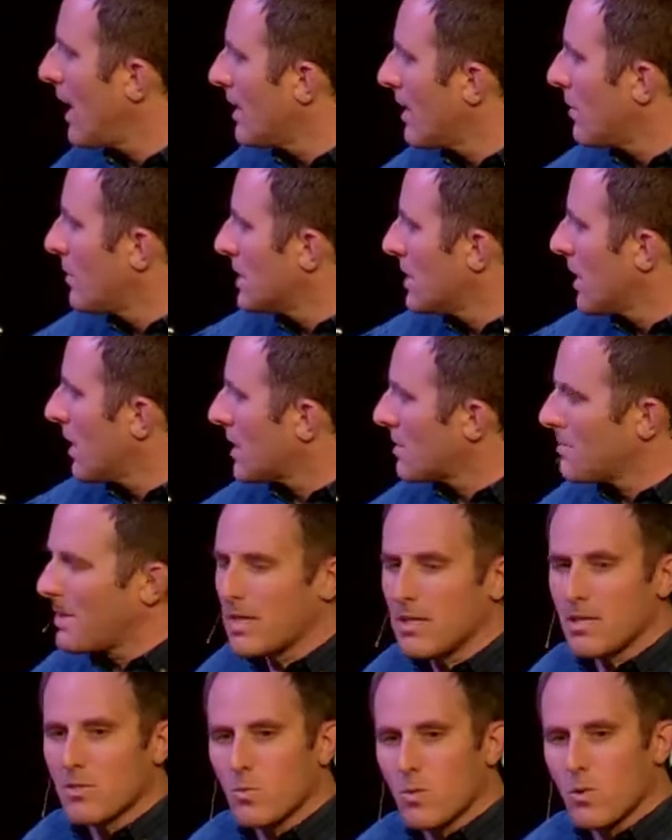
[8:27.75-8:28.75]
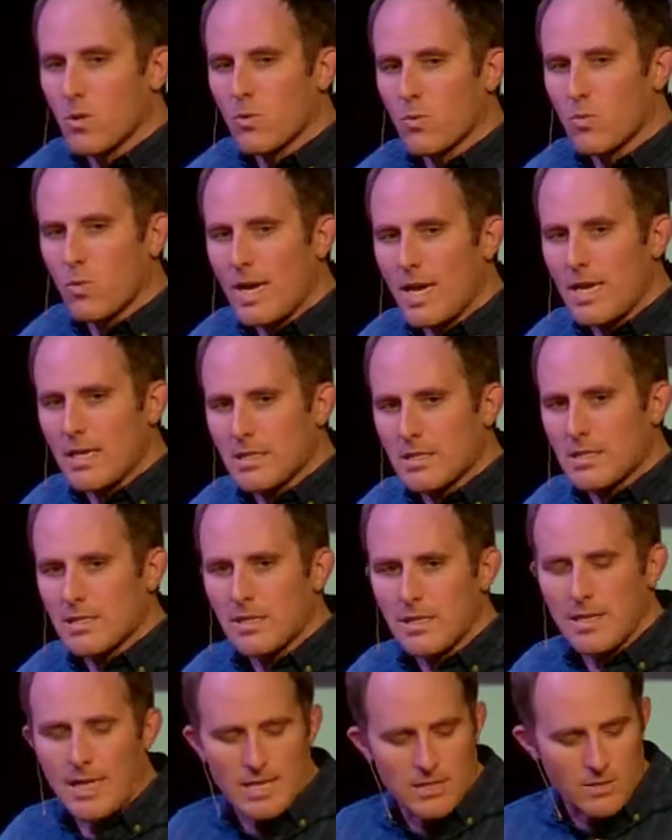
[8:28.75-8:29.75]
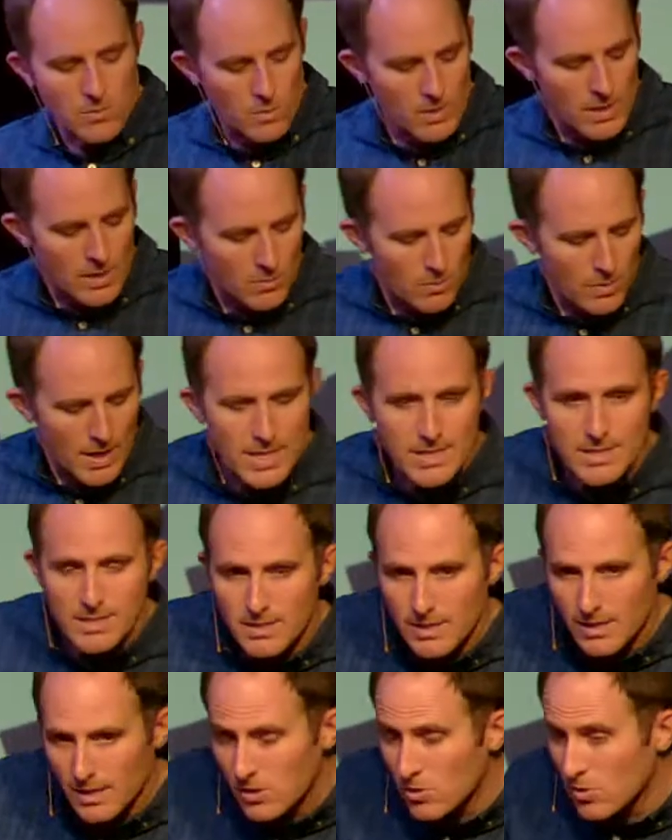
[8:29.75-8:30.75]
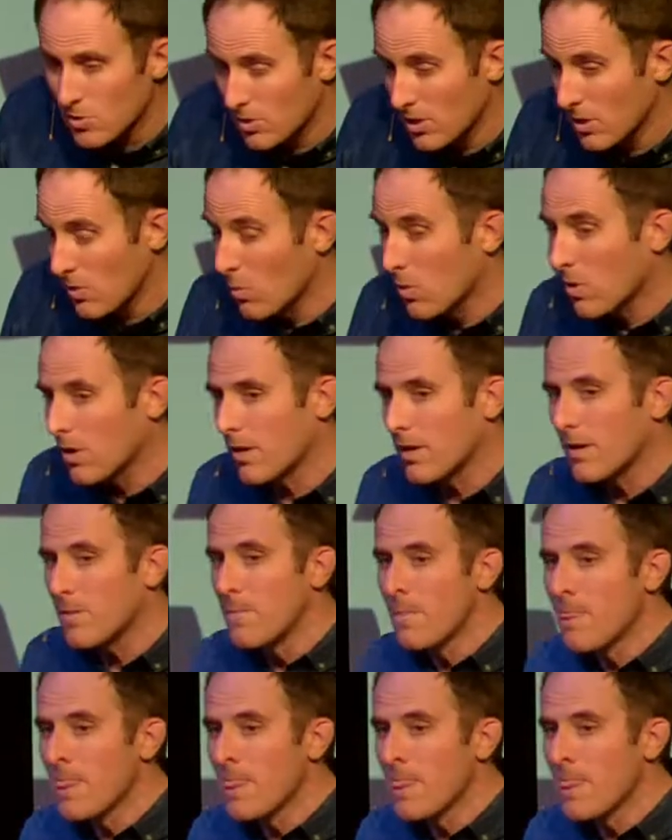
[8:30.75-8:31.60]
Now, we talked about this word race last week. Race is an interesting word.